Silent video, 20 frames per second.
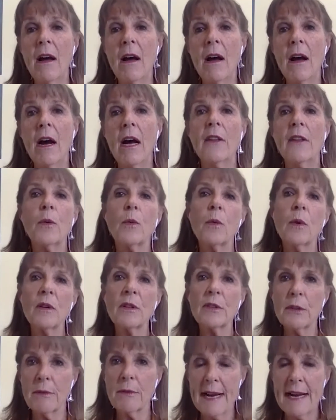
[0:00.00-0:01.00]
on the
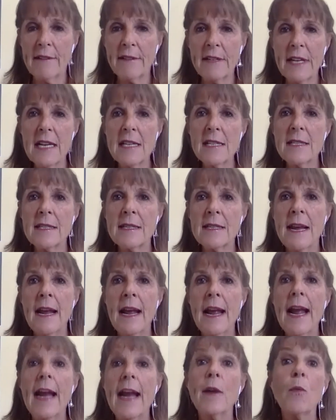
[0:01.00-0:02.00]
world around us
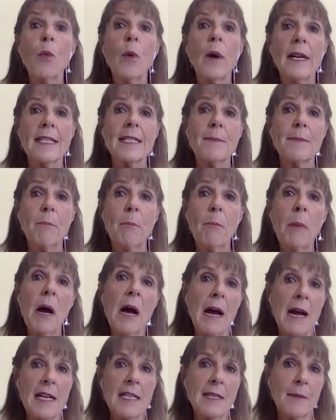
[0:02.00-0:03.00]
and what's
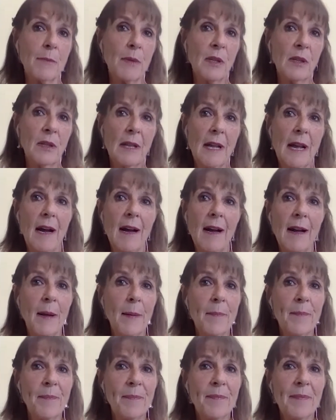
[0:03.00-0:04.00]
possible.
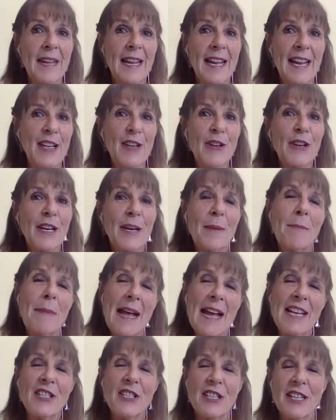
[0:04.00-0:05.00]
And you can
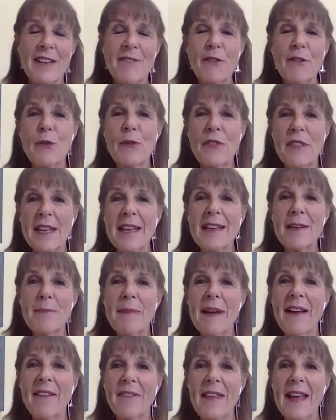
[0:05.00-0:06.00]
imagine, if you think
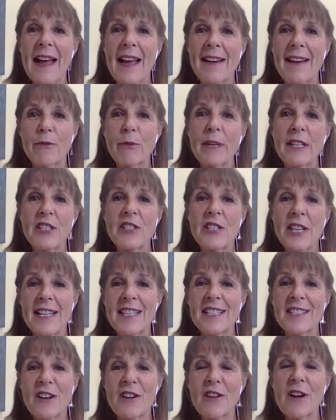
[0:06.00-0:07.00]
about that, if we
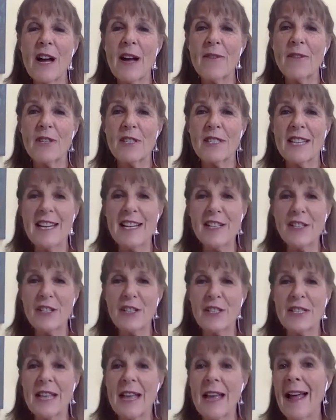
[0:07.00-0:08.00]
changed our
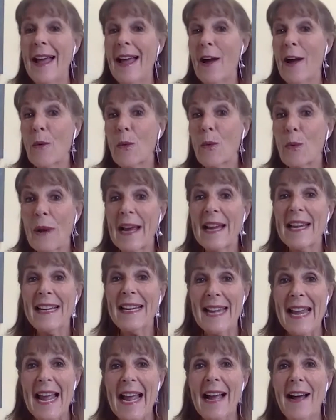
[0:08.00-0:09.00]
conversations right
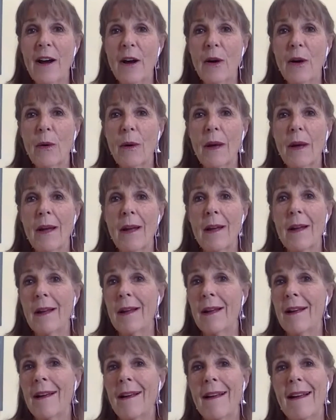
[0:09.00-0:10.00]
now
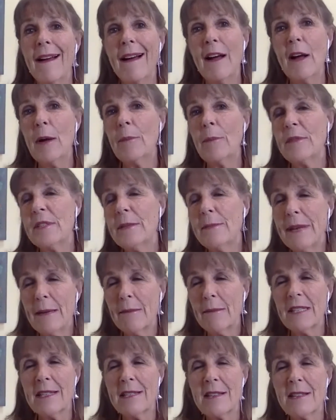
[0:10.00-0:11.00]
to be
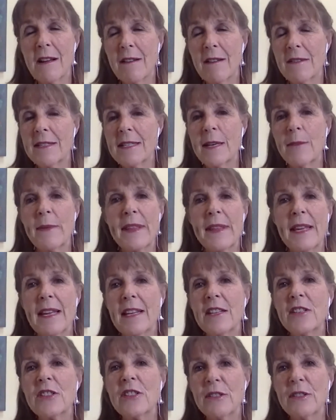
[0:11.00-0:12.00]
able to solve some of the
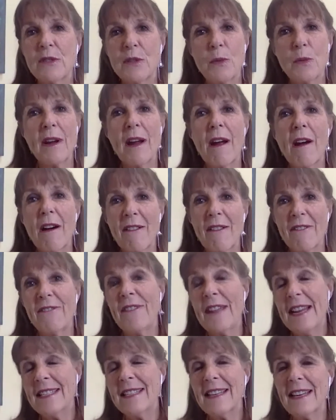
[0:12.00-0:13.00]
issues we are
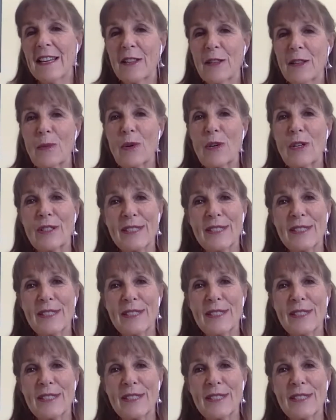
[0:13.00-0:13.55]
facing in the world.